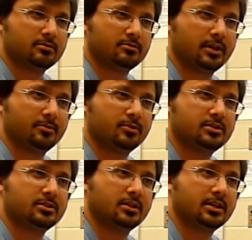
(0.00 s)
wait,
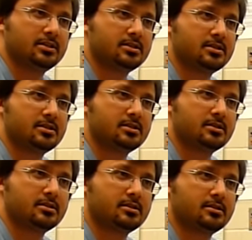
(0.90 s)
what's this?
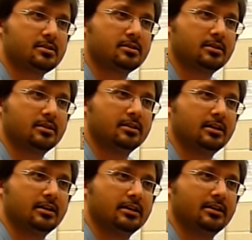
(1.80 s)

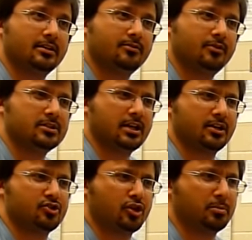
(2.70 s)
feels like a
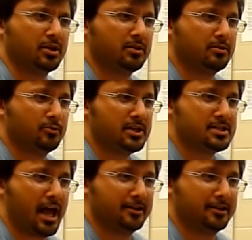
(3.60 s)
gerbil. What is that?